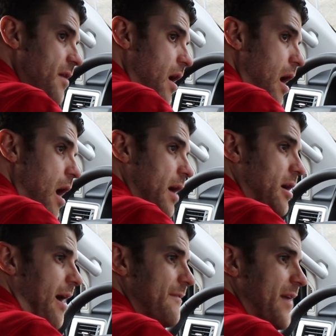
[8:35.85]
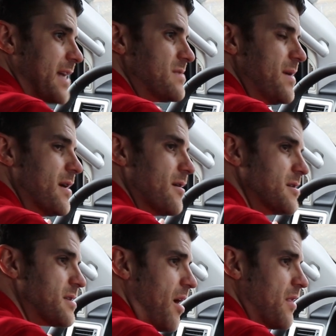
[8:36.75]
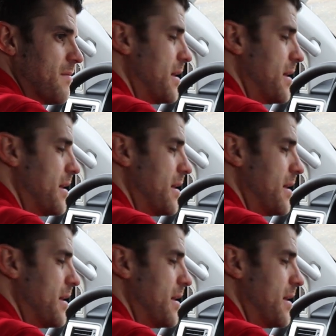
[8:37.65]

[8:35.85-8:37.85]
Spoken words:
the convex mirrors on the